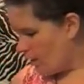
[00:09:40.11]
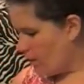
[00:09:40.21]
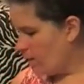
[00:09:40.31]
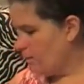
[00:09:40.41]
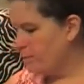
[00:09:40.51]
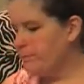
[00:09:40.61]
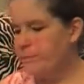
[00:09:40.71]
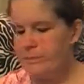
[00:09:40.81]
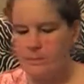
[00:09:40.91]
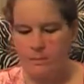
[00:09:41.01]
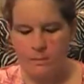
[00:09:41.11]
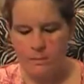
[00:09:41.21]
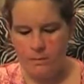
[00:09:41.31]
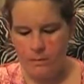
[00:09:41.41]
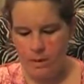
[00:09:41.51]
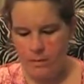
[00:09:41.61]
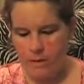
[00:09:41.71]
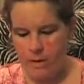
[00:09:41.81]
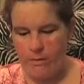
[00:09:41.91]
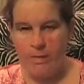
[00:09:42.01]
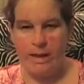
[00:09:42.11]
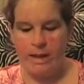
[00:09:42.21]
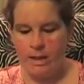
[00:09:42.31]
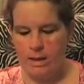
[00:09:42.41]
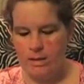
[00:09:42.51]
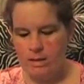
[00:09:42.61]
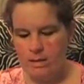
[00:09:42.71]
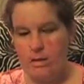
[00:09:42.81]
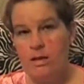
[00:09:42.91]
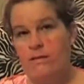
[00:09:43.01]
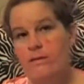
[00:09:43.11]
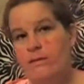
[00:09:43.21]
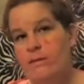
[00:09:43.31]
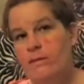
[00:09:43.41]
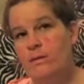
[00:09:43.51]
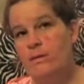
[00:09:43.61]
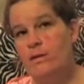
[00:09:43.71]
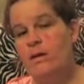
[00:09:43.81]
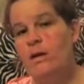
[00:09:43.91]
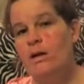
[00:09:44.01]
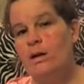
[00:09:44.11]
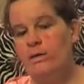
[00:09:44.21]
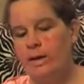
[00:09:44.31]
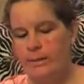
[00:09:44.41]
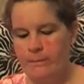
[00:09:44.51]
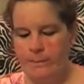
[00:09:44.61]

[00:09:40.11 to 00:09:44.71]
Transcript: Um, with all the baking and stuff. Okay.